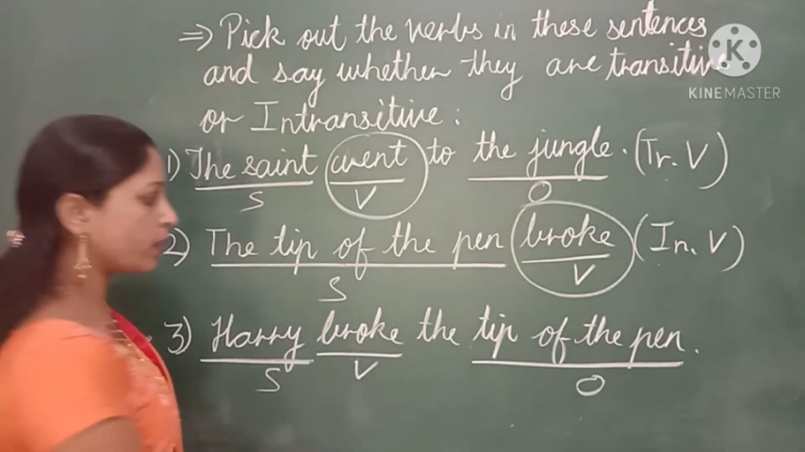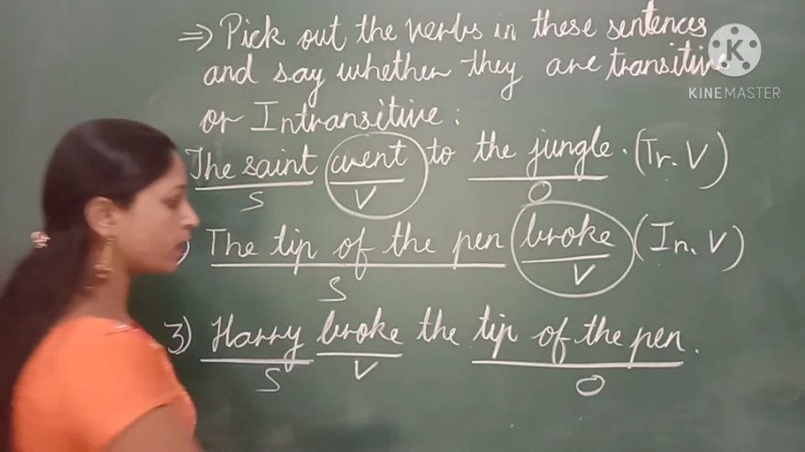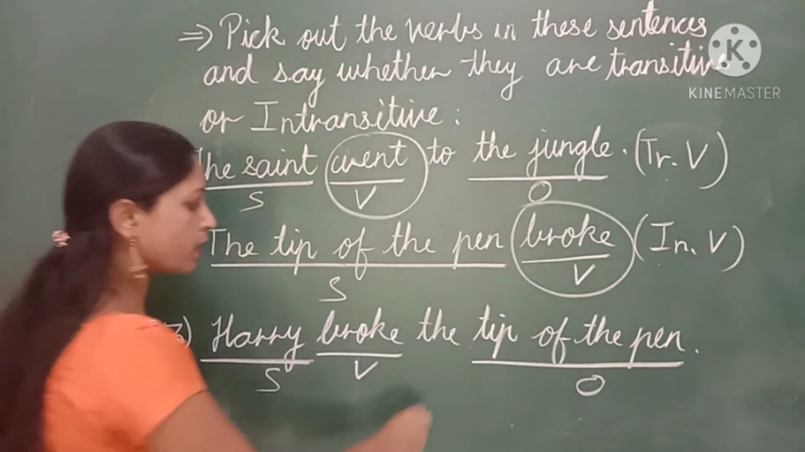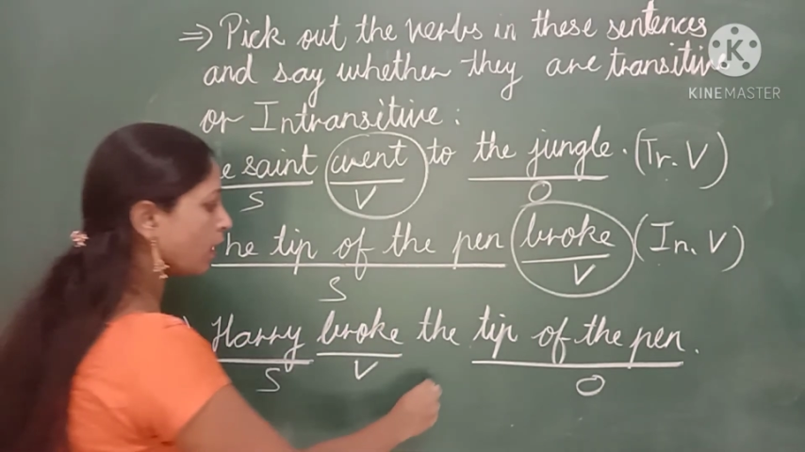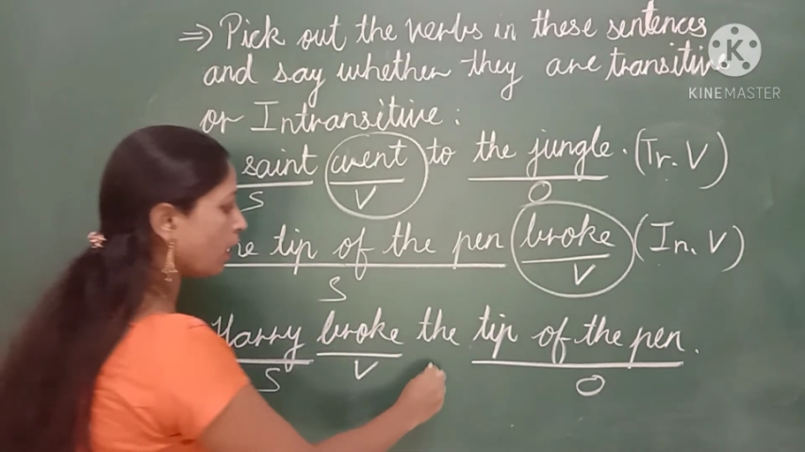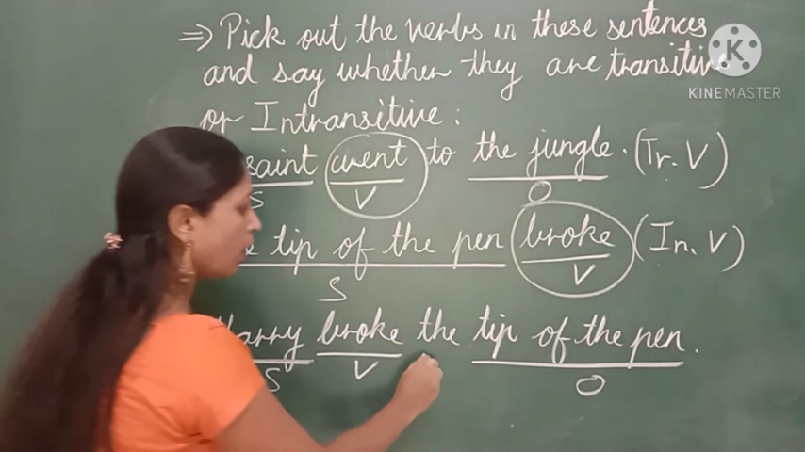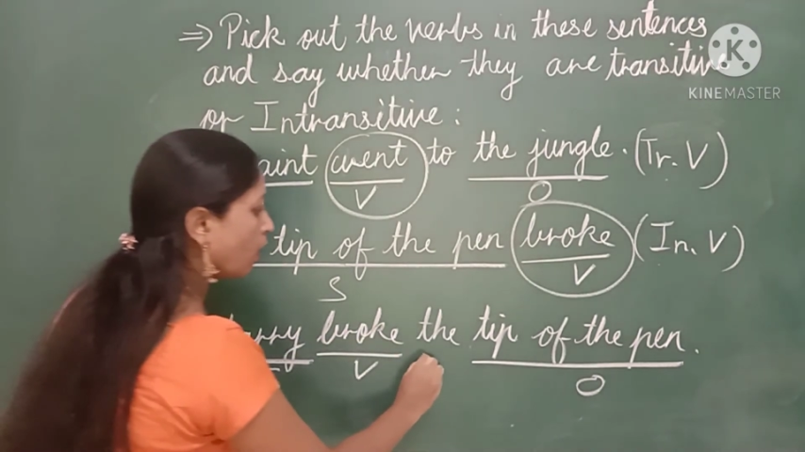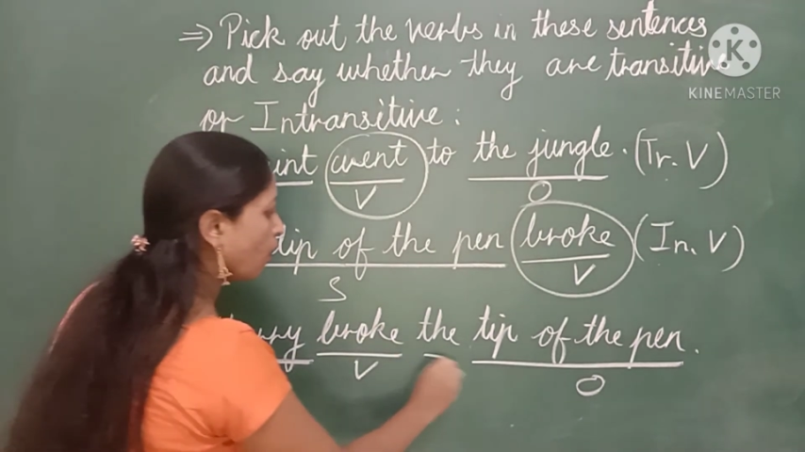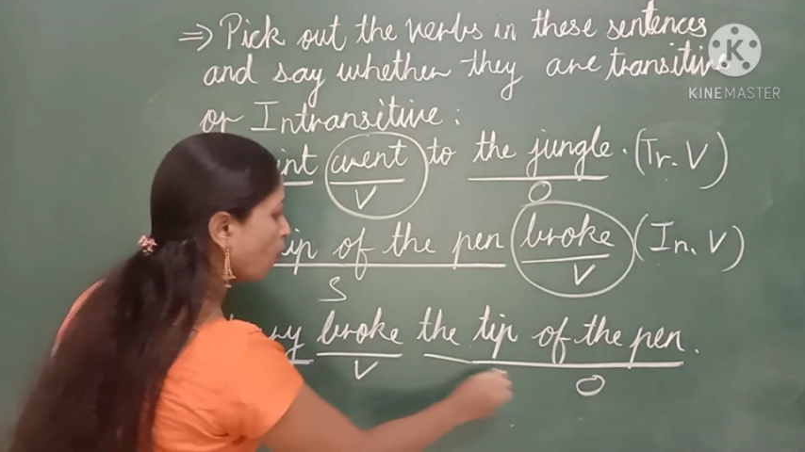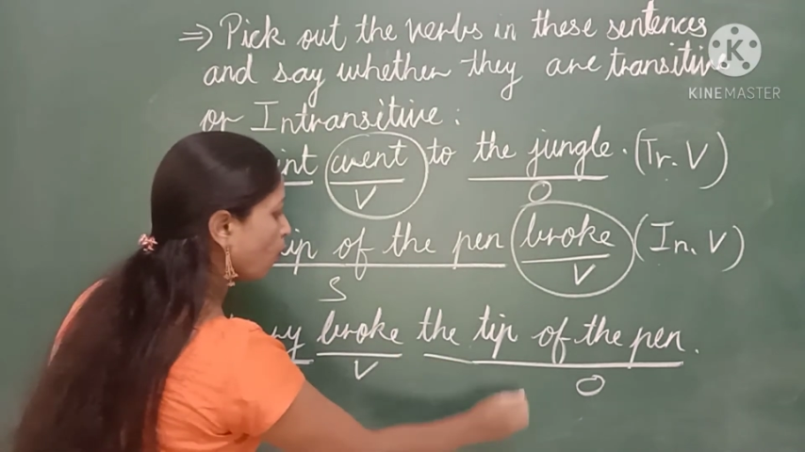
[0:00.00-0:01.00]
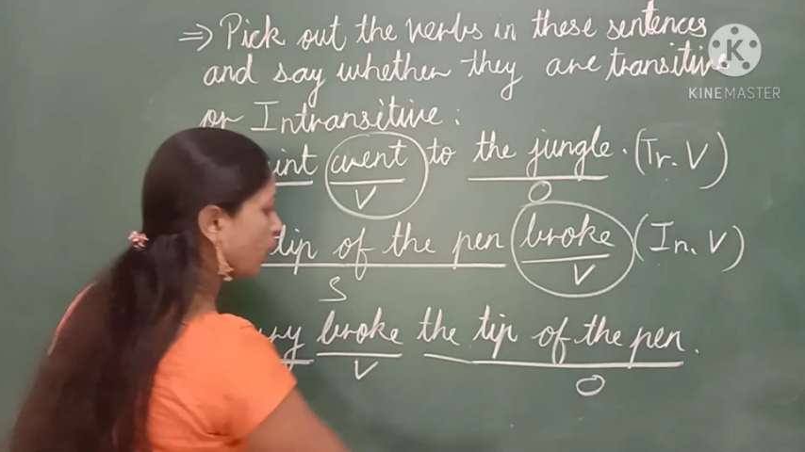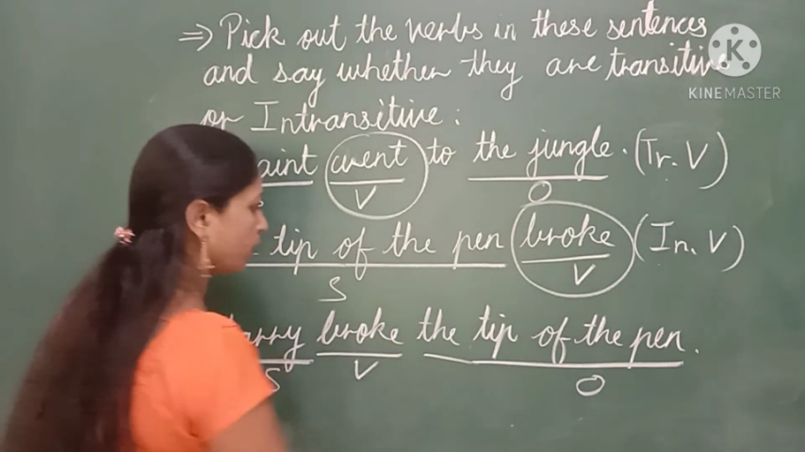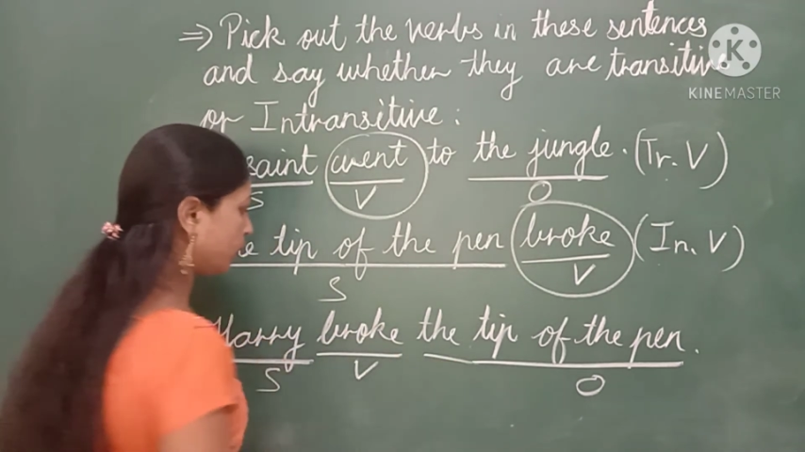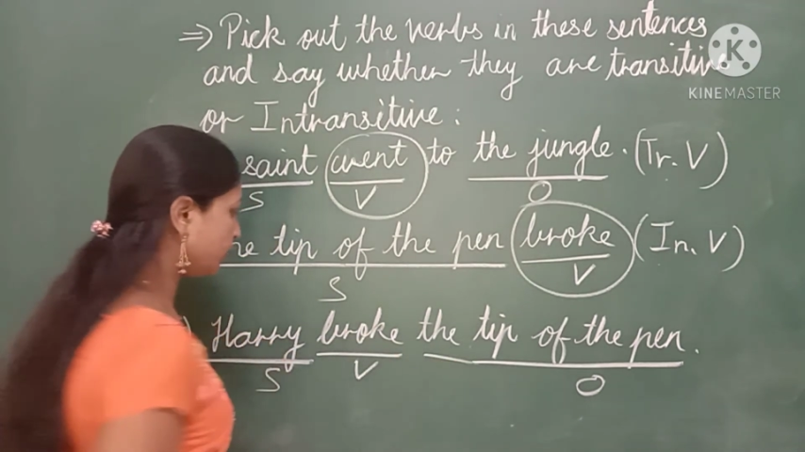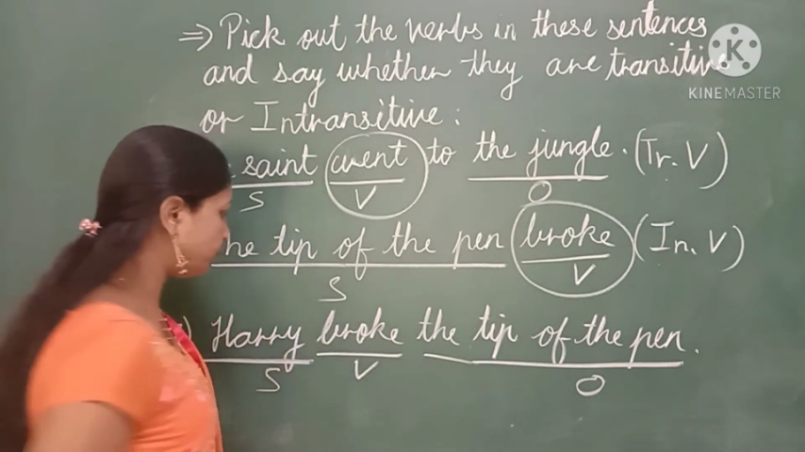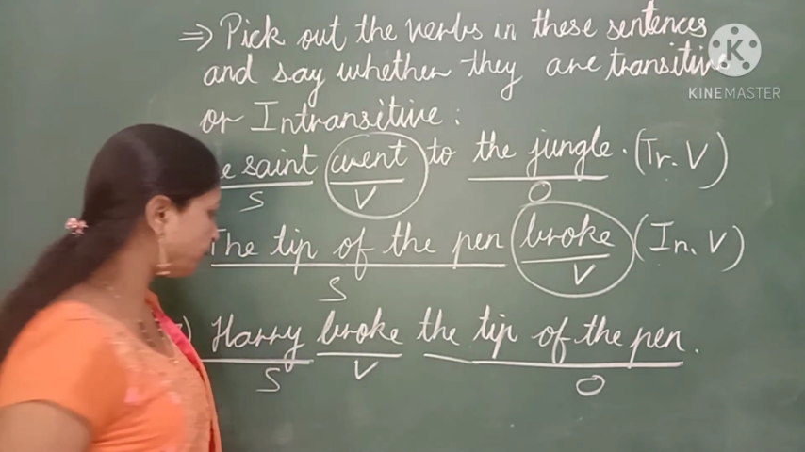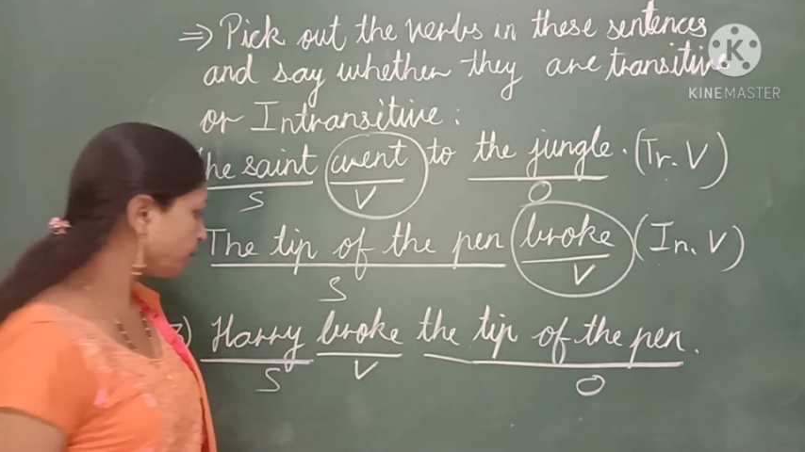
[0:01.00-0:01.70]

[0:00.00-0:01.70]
it is the verb.